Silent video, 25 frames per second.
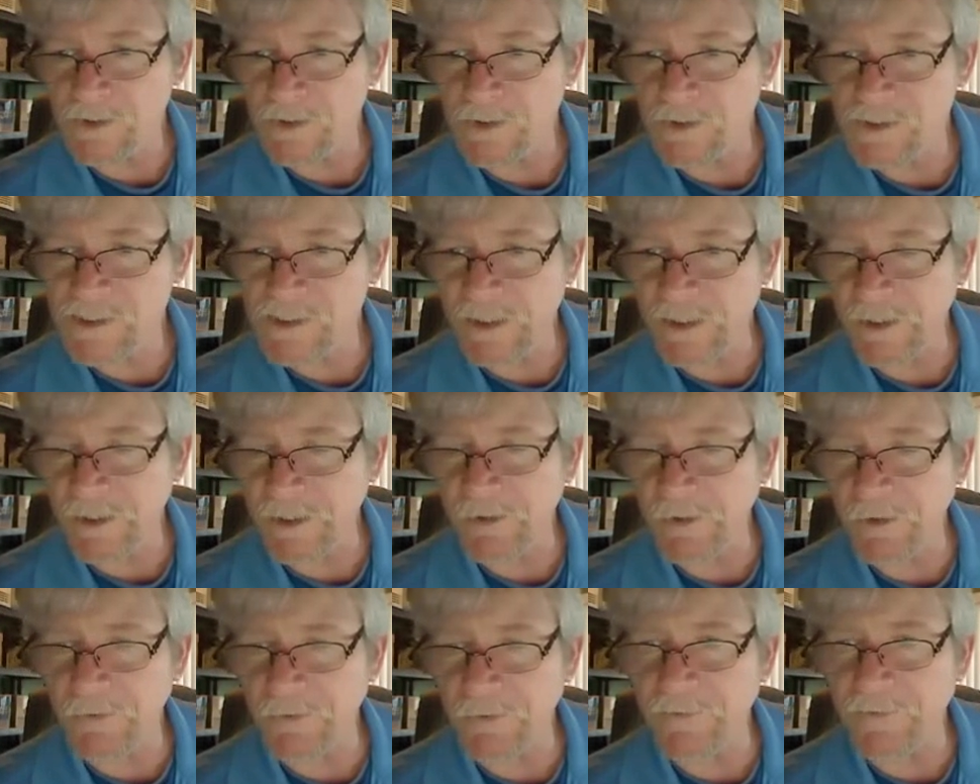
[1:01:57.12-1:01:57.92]
All
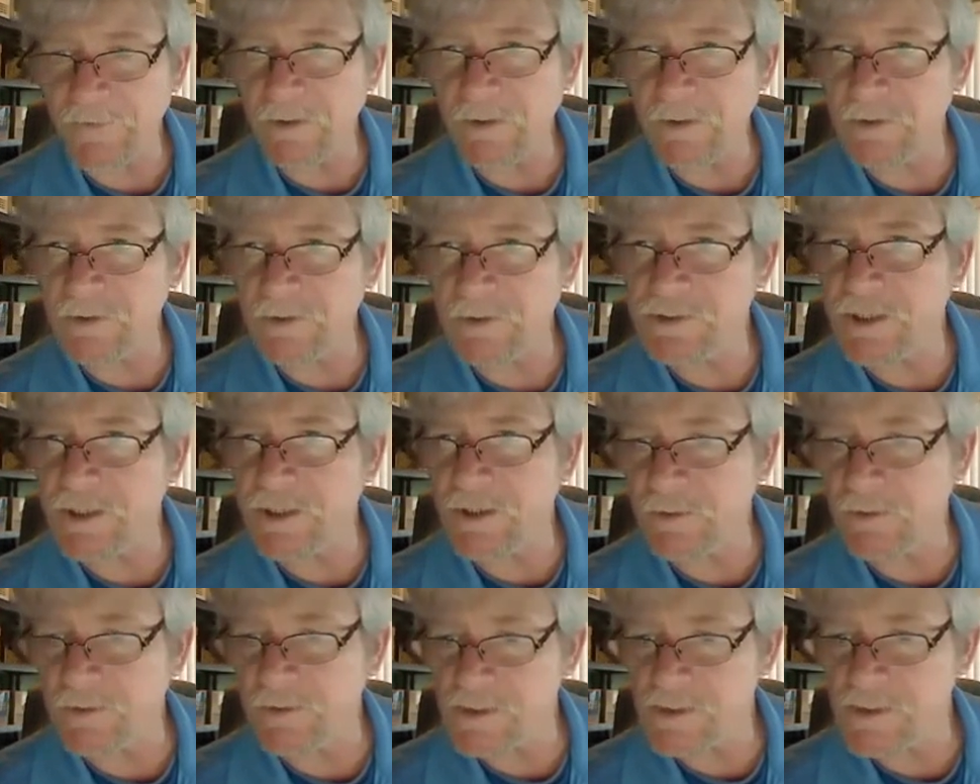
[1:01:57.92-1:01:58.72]
right, well, I don't see any
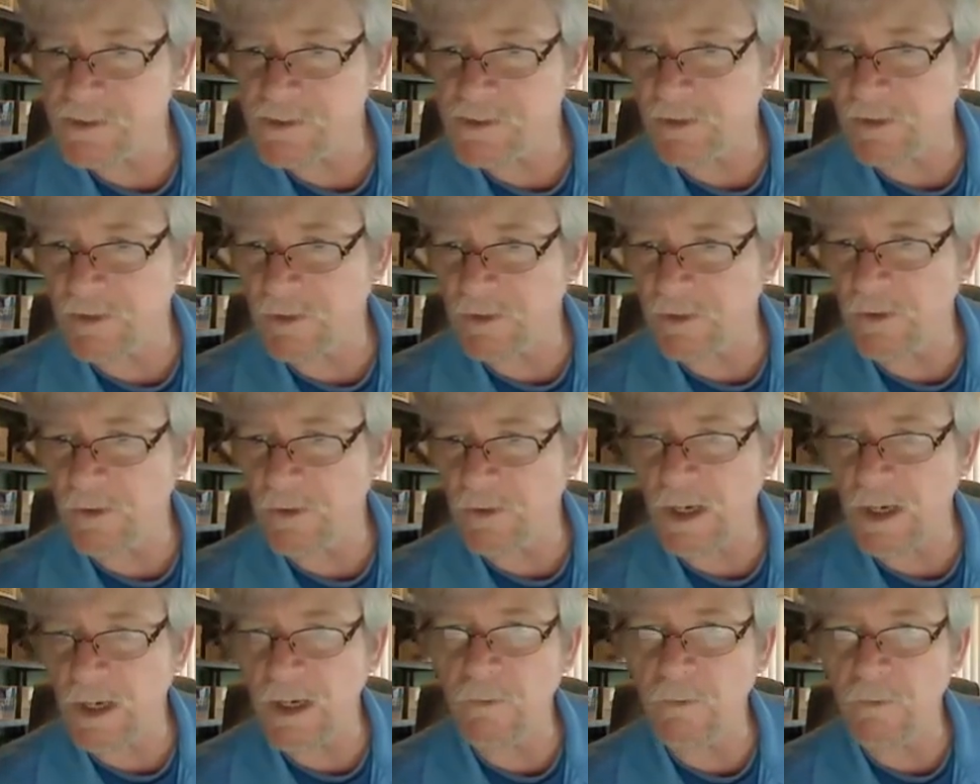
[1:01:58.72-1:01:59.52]
other
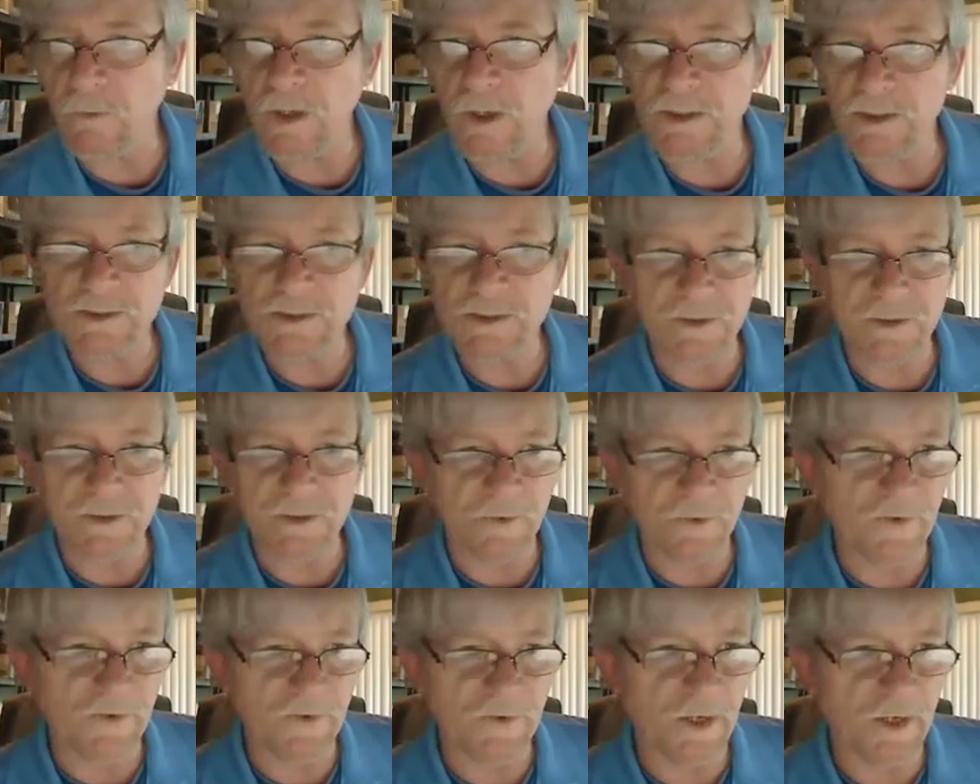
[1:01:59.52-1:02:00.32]
volunteers, so
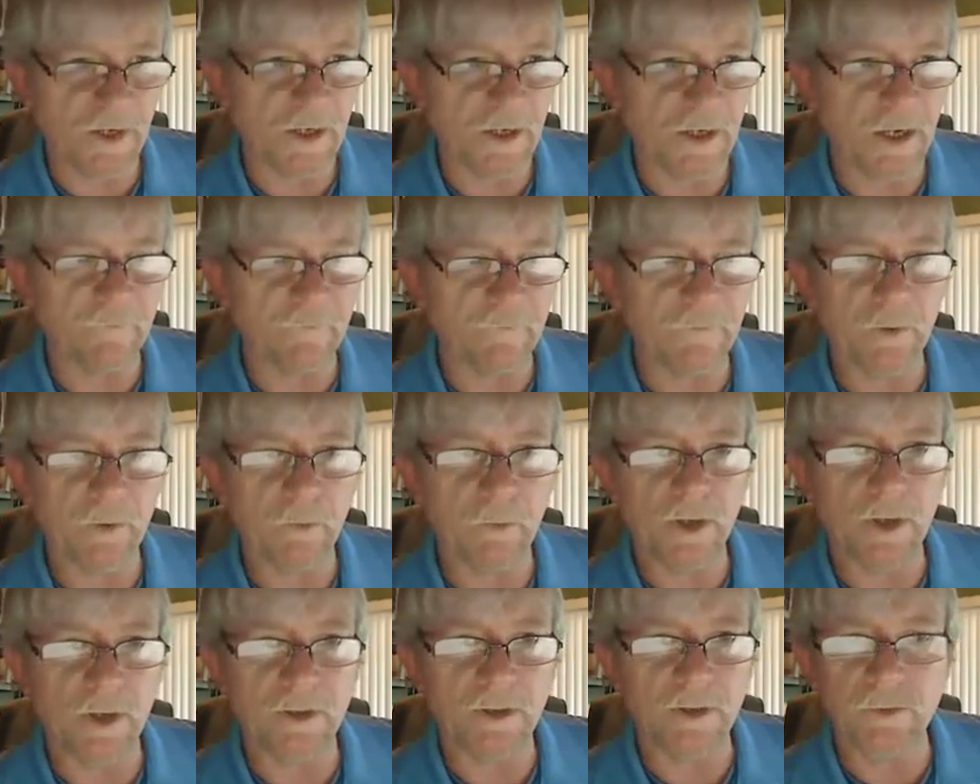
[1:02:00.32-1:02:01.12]
I want to
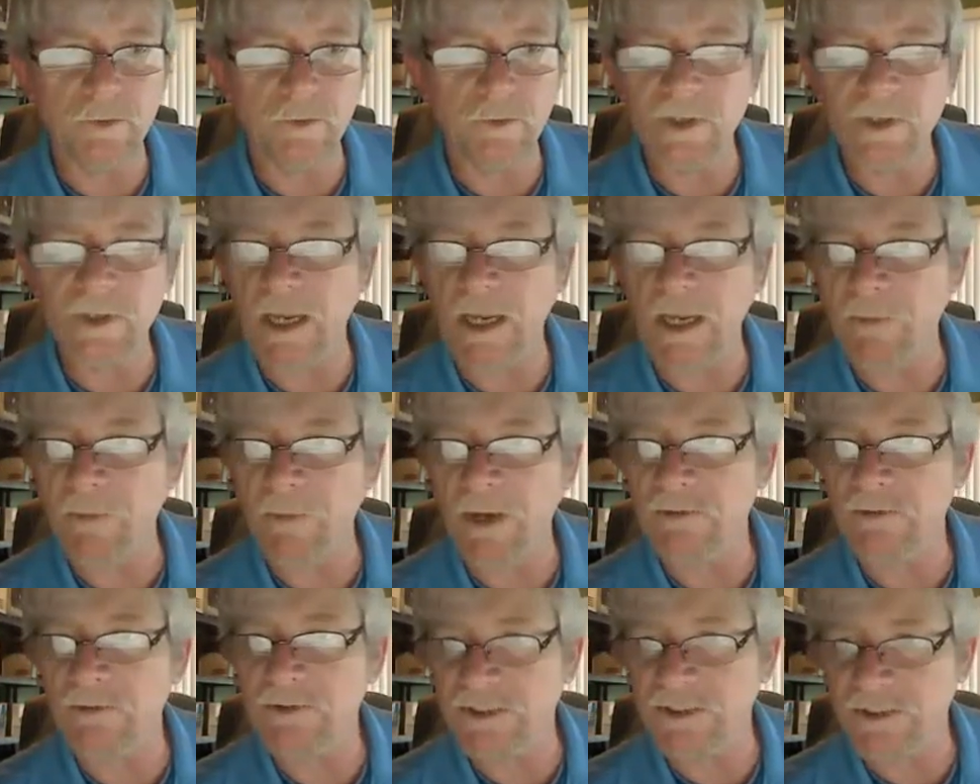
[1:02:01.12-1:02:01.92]
thank
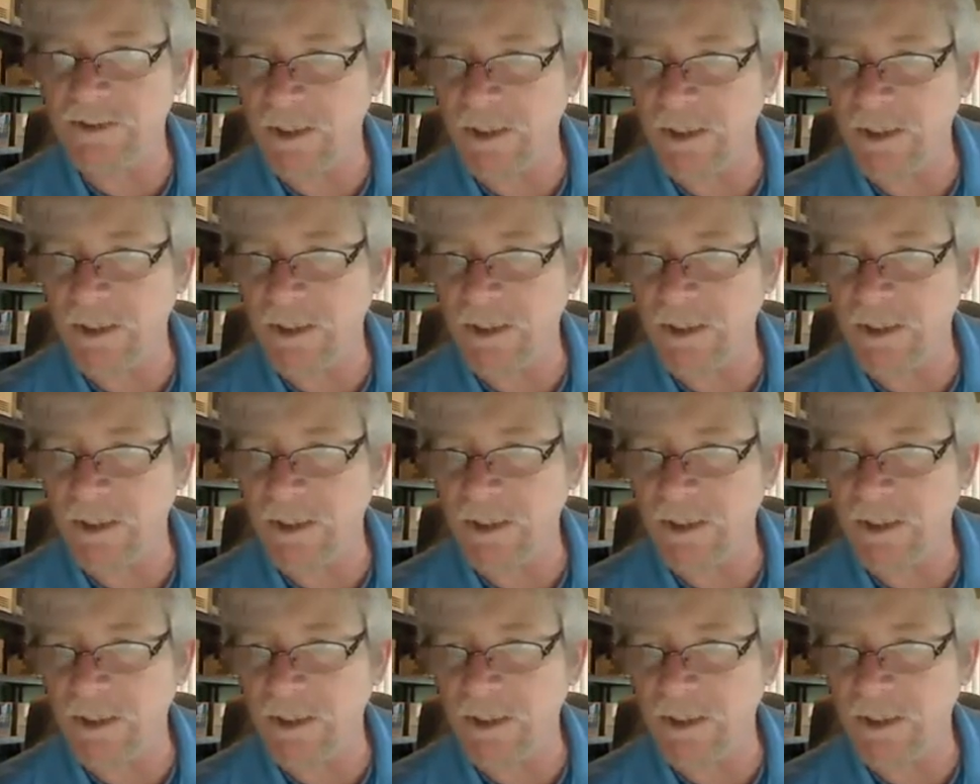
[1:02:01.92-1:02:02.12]
everyone who